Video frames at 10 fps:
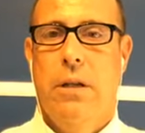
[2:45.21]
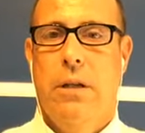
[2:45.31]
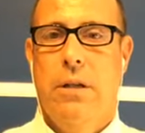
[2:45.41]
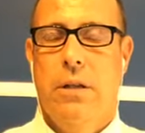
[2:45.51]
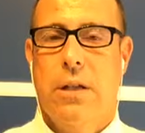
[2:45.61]

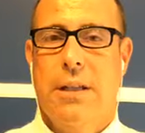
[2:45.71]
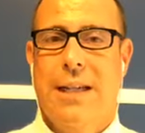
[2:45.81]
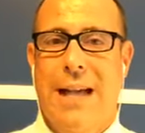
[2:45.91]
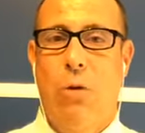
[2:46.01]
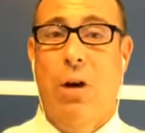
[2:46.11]

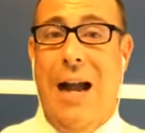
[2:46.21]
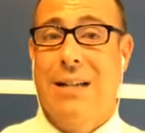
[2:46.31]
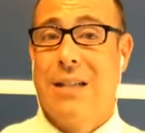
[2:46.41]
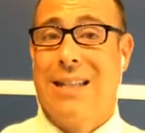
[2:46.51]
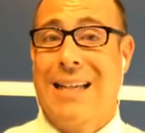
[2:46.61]

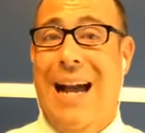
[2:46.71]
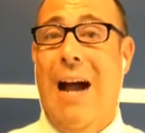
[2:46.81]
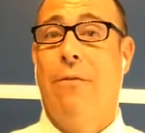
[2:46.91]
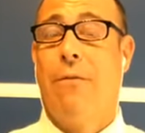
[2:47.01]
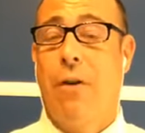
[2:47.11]
the
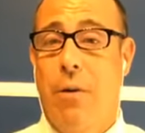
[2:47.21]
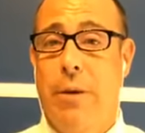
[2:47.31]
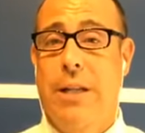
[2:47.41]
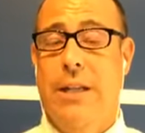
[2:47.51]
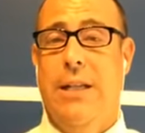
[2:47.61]
guy from
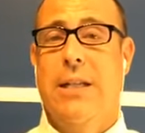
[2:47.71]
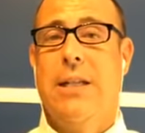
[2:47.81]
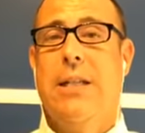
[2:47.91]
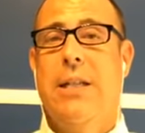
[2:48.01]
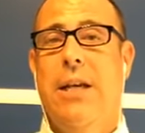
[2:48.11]

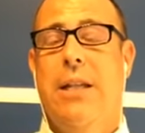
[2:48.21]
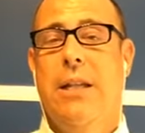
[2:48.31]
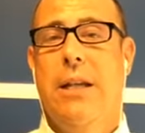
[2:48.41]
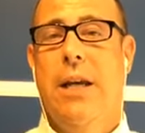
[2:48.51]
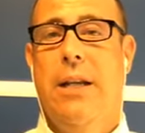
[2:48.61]
Adidas
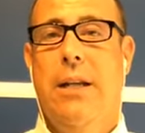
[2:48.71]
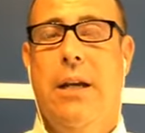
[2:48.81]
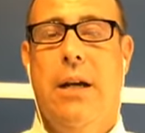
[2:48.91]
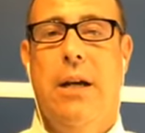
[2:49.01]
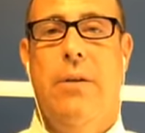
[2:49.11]

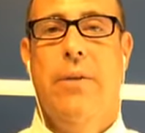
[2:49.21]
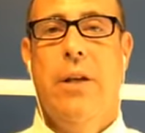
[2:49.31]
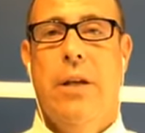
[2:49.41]
that